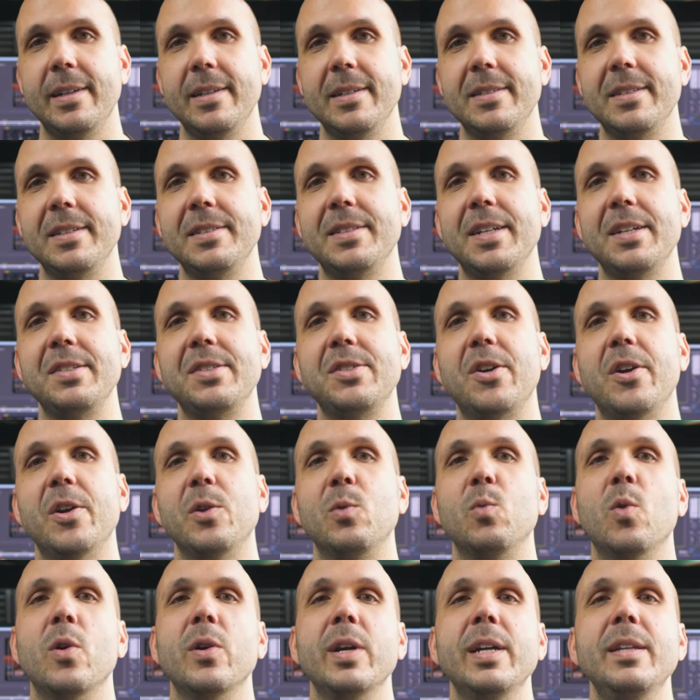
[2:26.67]
Since I
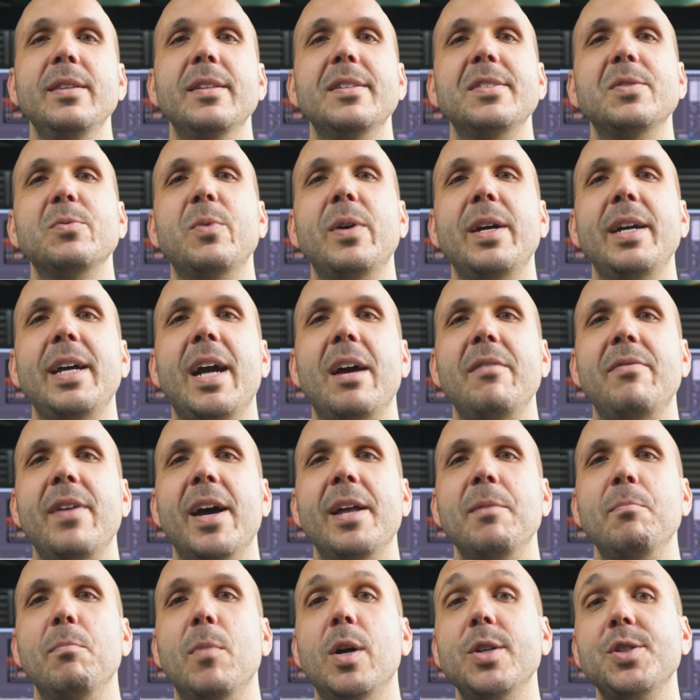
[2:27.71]
started working this way, I've
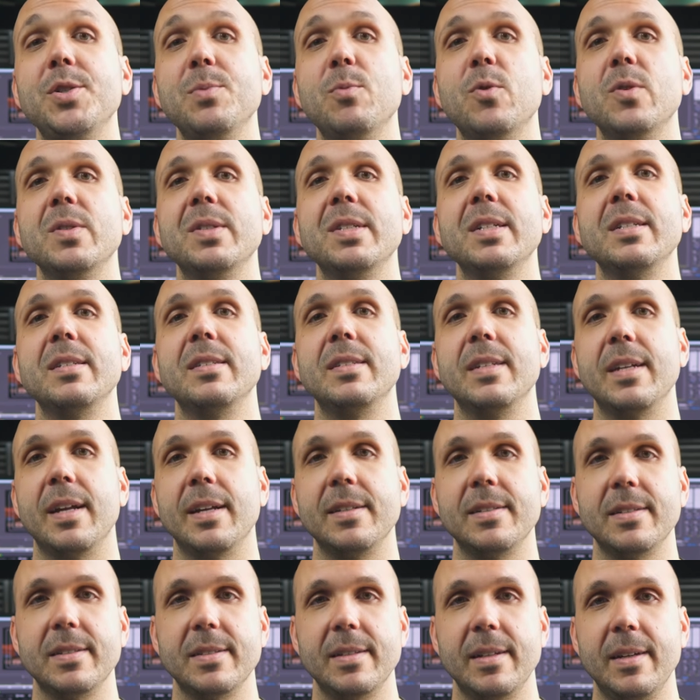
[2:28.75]
had much more
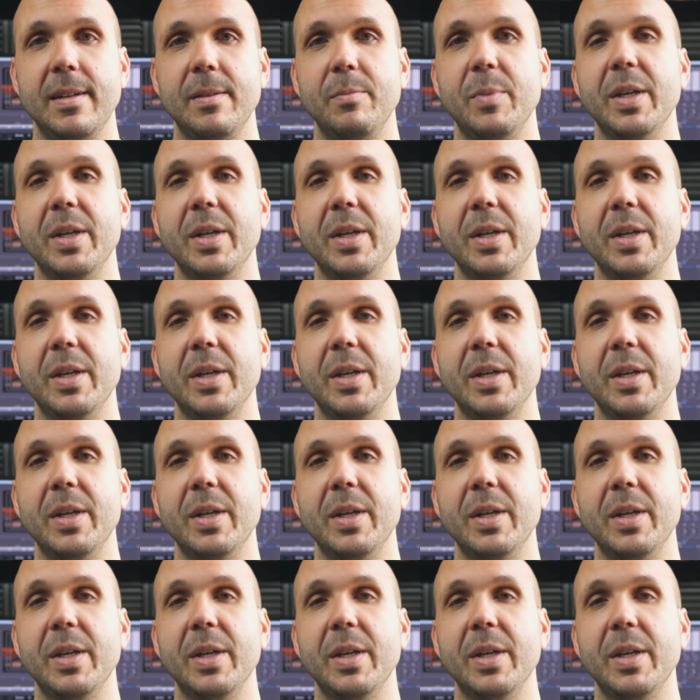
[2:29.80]
success